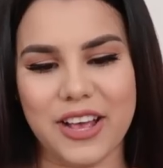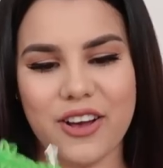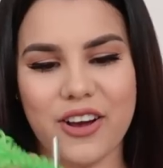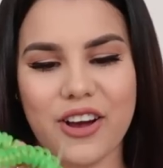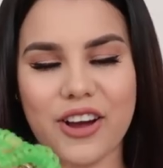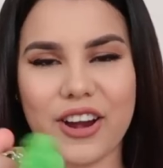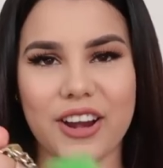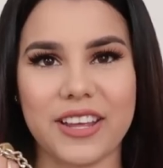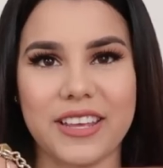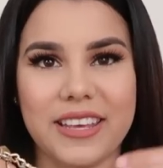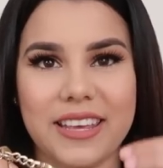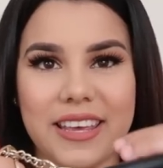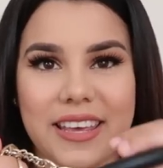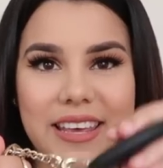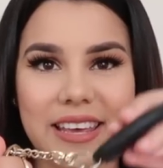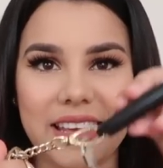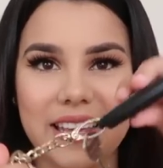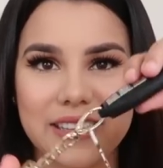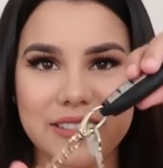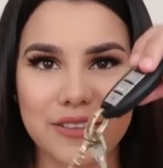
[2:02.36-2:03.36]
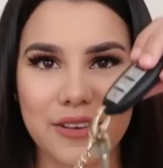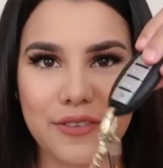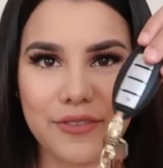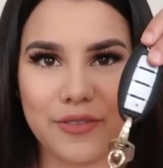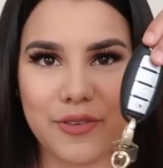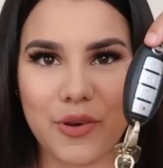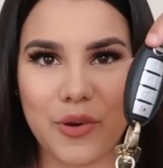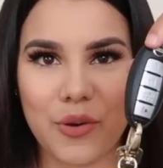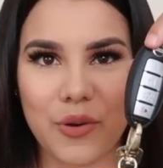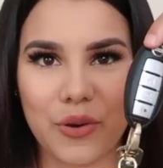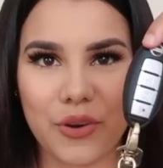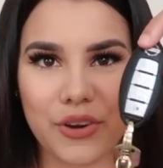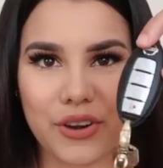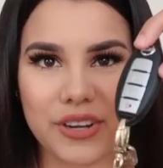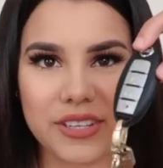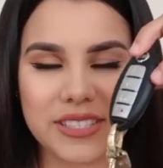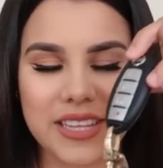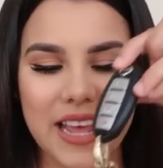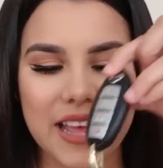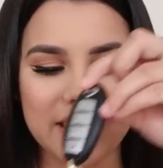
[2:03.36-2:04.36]
car keys, of
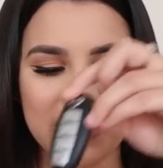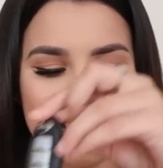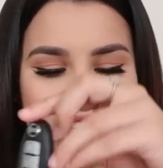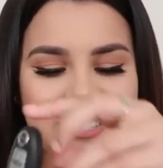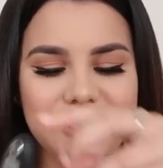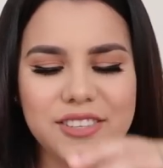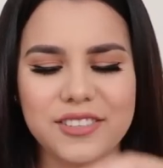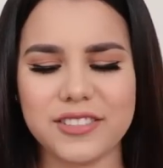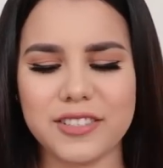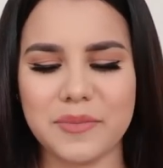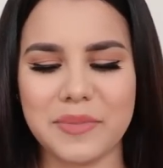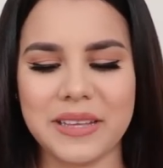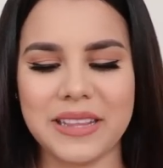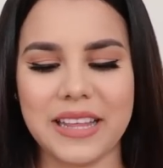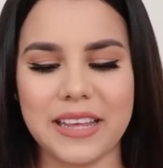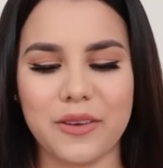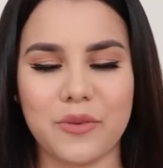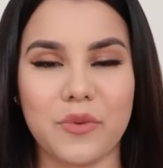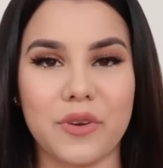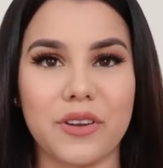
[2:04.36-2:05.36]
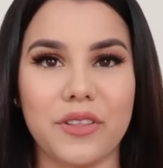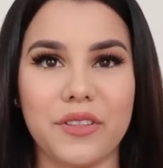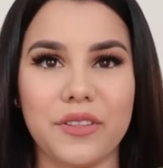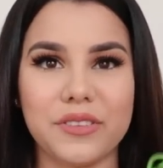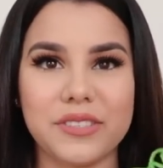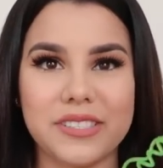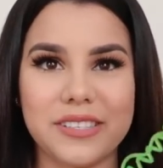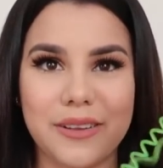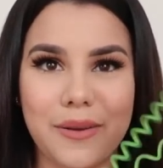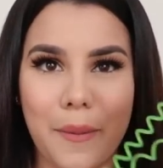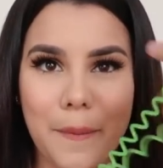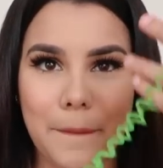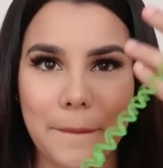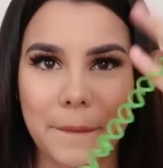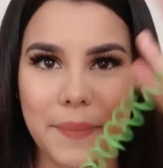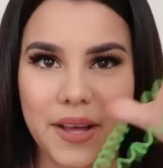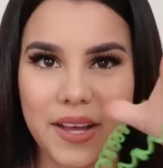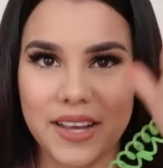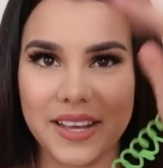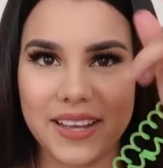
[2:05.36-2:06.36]
course, and this used to be like one of those little
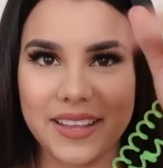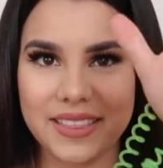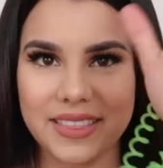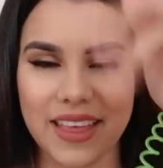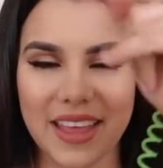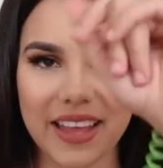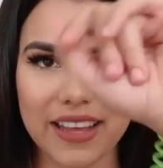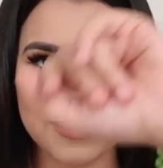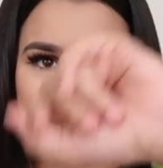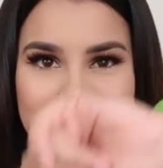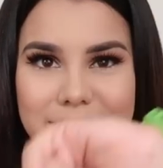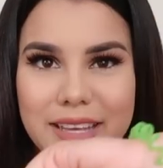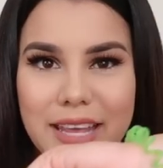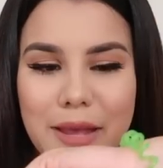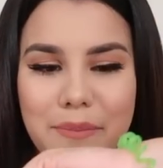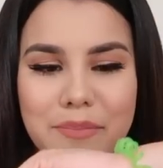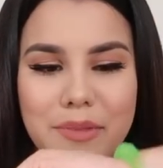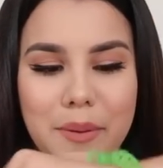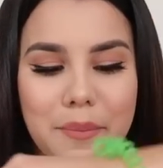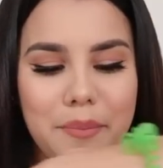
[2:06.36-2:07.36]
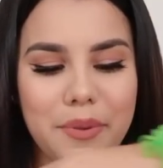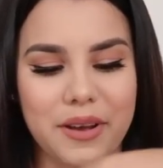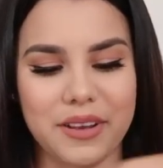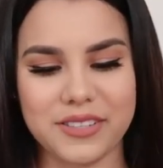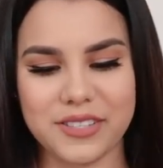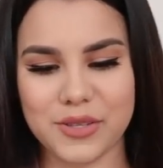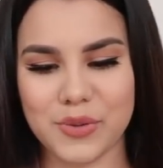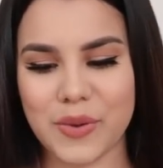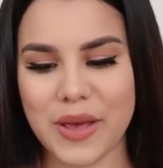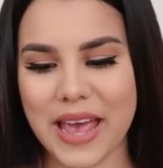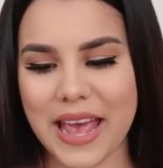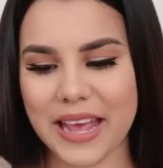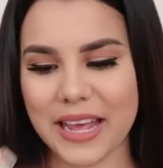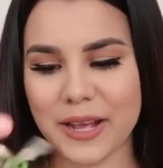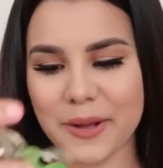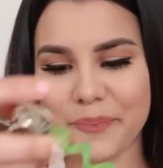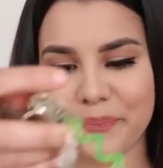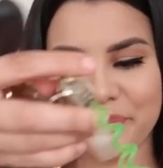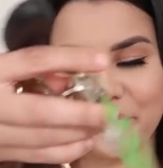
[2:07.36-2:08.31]
bug things to keep the bugs away.